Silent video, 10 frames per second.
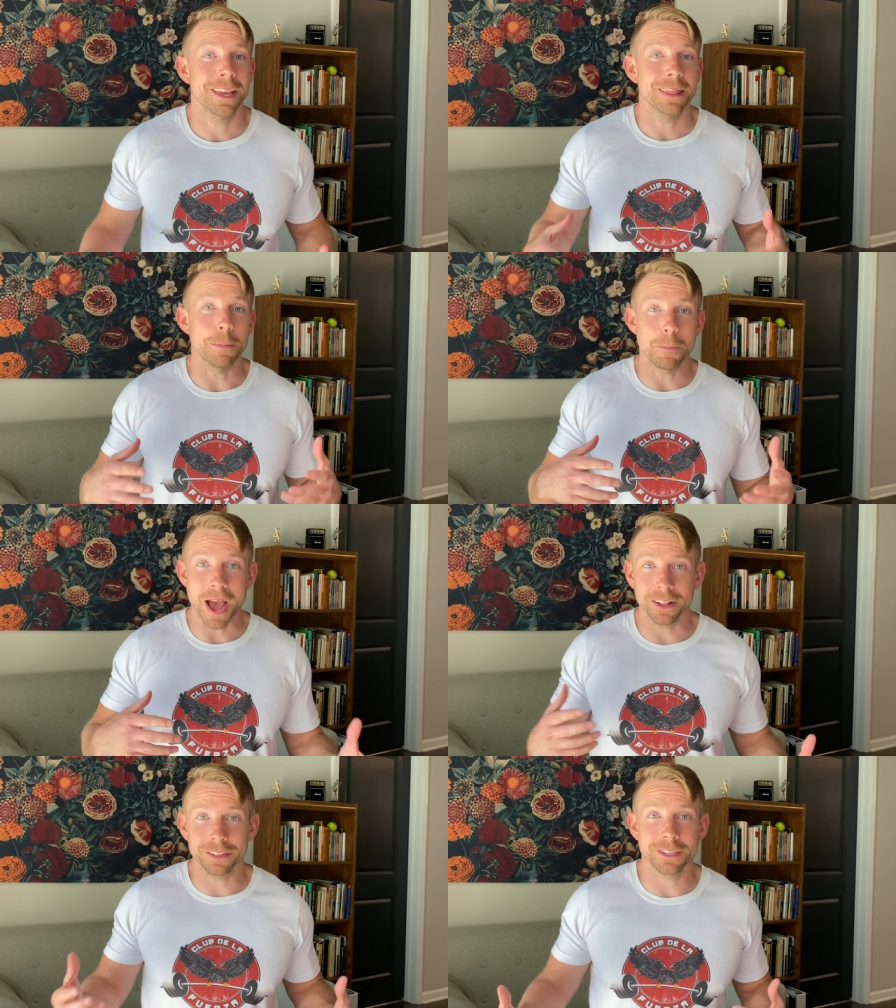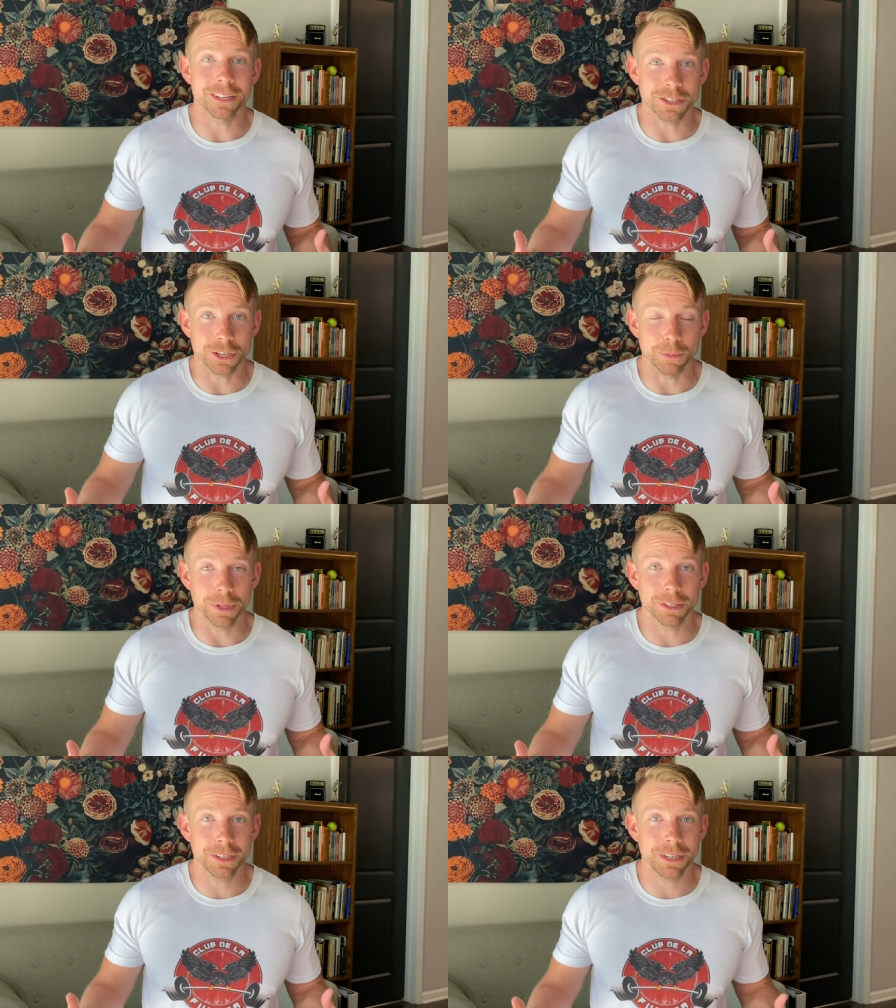the balance and
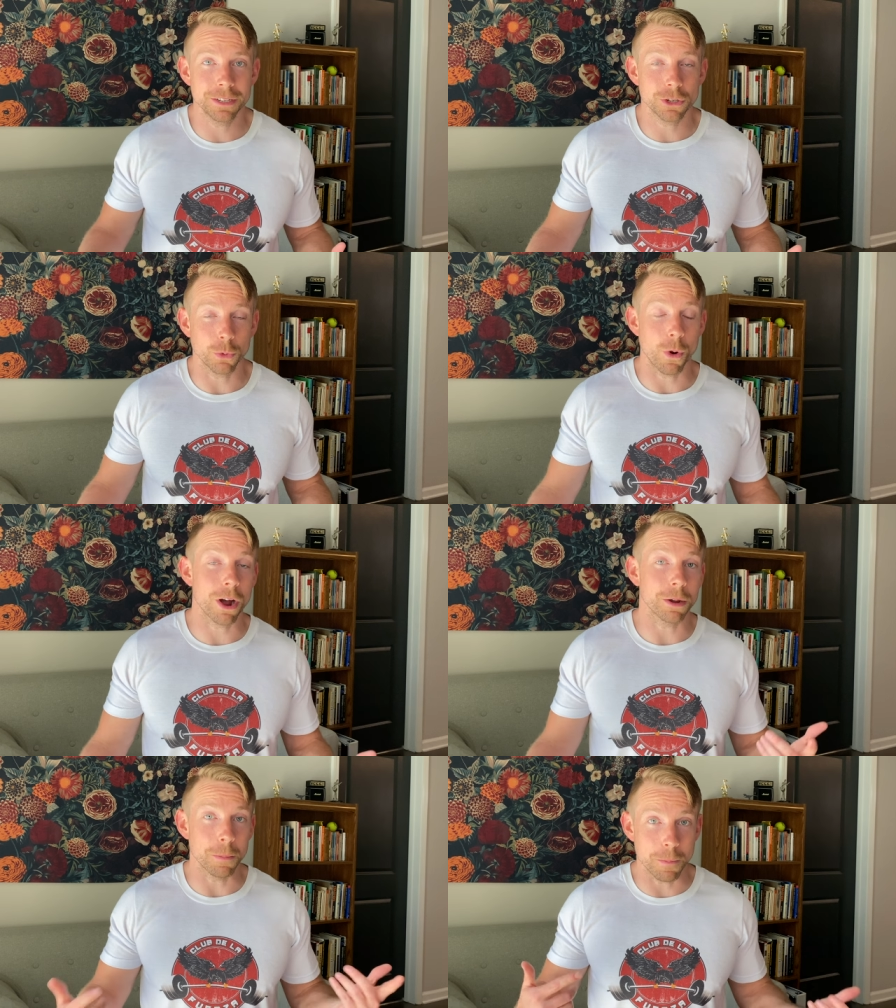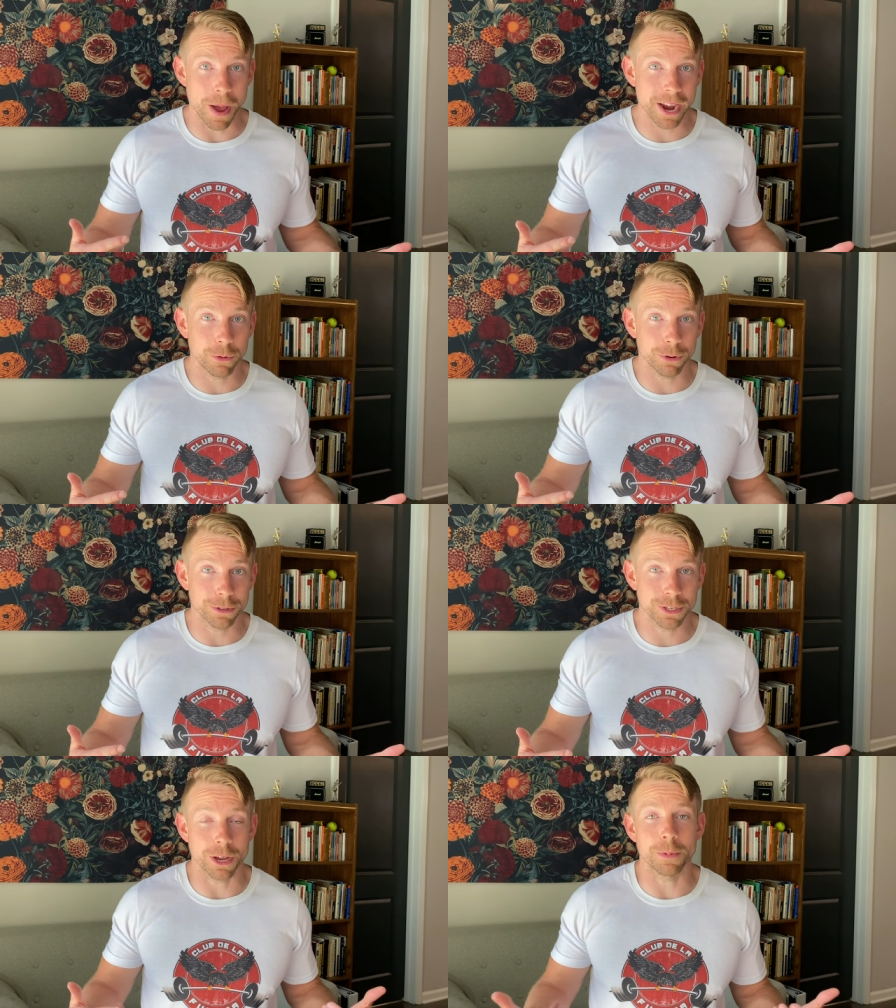stability to walk
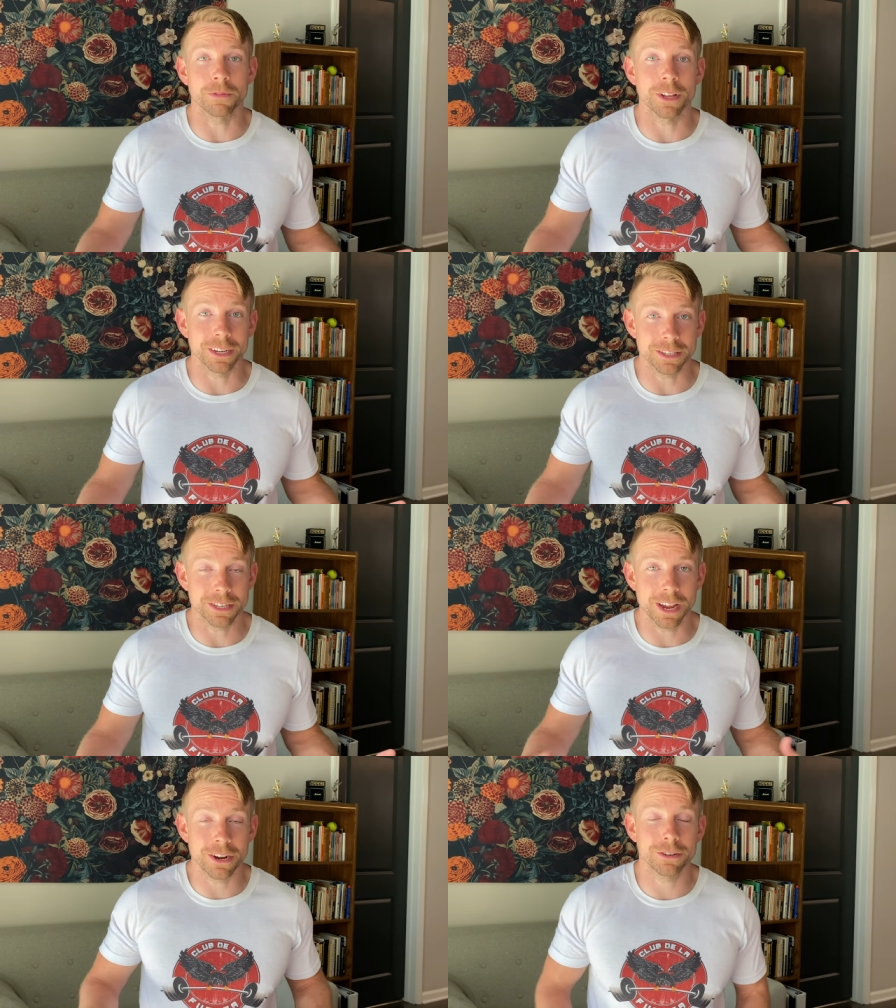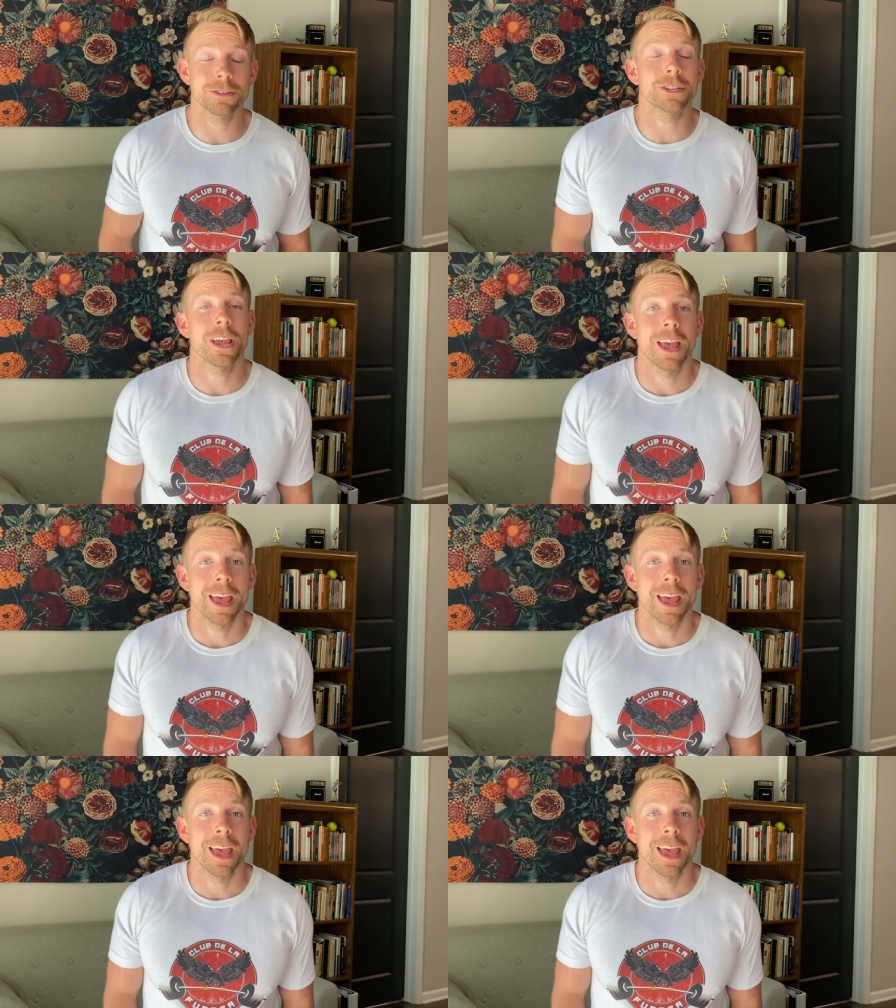backwards up a flight of stairs,